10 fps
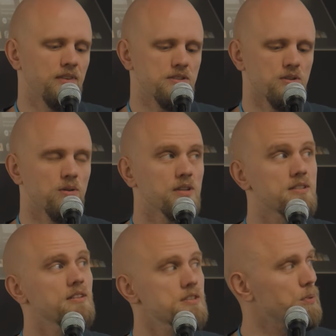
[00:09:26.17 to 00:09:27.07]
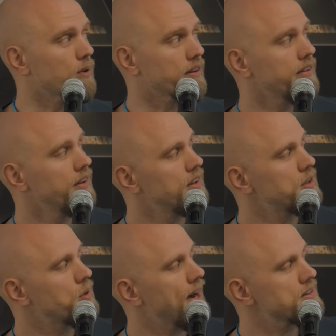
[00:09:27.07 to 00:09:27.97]
So until this point,
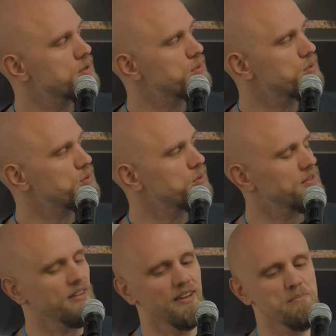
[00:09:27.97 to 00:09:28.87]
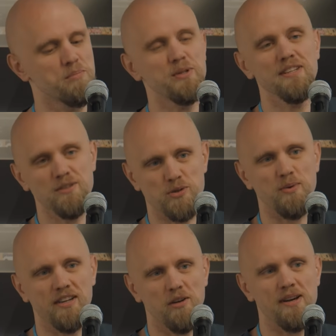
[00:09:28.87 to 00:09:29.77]
you had to boot into
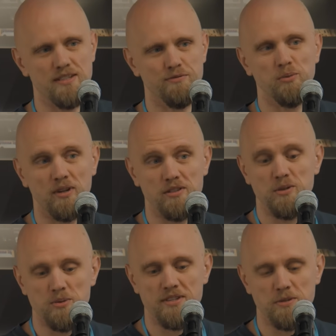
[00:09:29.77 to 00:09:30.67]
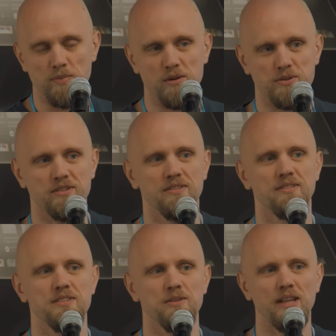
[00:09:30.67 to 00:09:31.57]
Serenity OS if you wanted to use this browser.
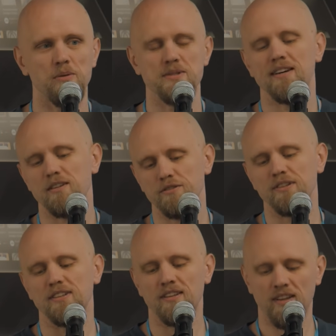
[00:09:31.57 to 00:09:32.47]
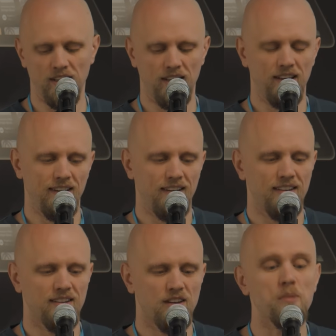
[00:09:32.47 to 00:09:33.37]
So that was kind of
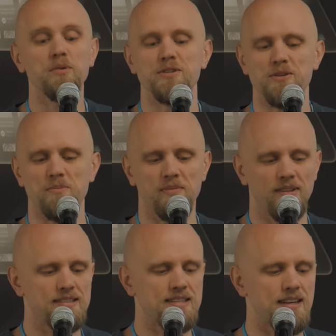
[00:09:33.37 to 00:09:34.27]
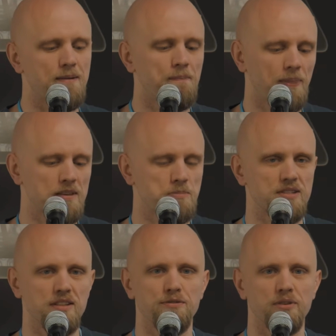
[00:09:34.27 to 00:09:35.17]
cumbersome, let's say,
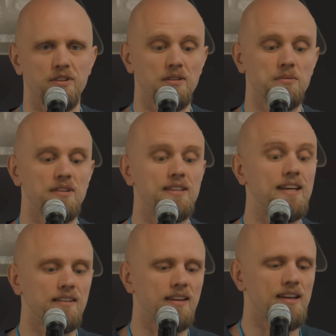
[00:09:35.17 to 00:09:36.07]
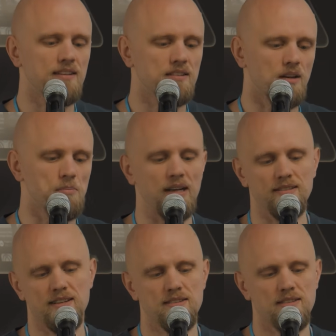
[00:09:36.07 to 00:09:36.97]
especially for the daily edit compile
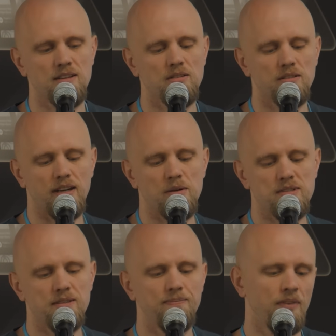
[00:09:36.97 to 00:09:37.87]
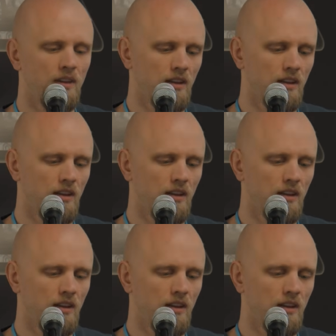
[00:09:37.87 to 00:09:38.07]
test cycle that I was in.